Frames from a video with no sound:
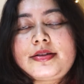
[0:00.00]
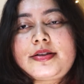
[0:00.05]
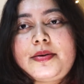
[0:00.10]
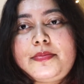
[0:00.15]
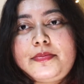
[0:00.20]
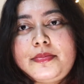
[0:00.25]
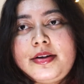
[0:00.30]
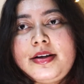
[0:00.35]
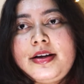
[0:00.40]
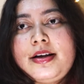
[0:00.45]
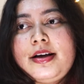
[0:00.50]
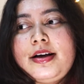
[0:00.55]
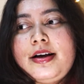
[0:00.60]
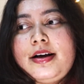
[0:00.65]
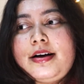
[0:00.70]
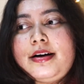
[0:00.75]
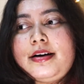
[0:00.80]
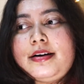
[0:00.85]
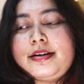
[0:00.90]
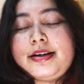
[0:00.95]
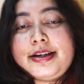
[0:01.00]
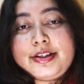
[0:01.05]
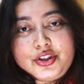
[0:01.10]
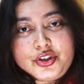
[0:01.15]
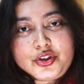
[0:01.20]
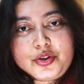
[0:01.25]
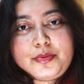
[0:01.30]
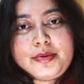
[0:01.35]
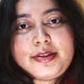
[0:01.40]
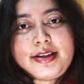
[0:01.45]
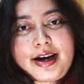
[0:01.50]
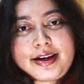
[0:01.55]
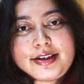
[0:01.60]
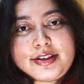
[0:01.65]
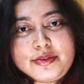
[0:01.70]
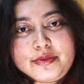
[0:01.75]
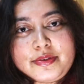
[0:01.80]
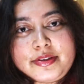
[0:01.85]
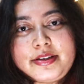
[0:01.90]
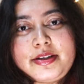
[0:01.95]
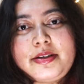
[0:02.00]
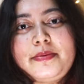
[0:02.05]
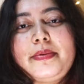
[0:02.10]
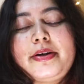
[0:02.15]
some legitimate activity.